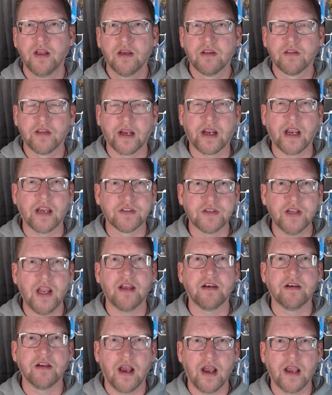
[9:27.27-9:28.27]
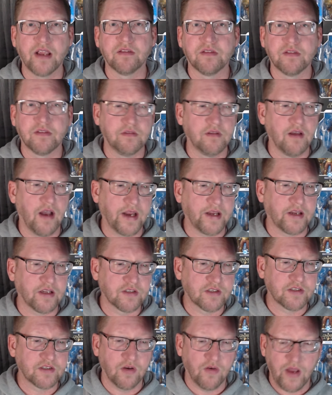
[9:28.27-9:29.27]
like I said, I
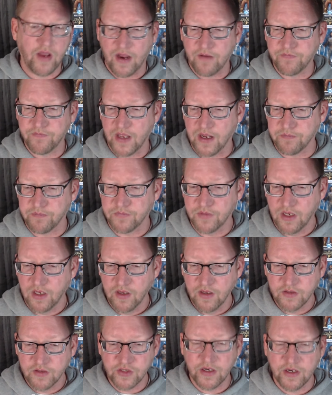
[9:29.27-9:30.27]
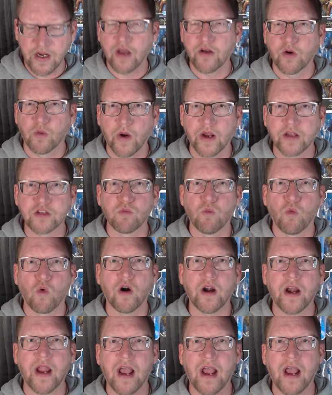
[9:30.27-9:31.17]
could still have them send out an arrest warrant,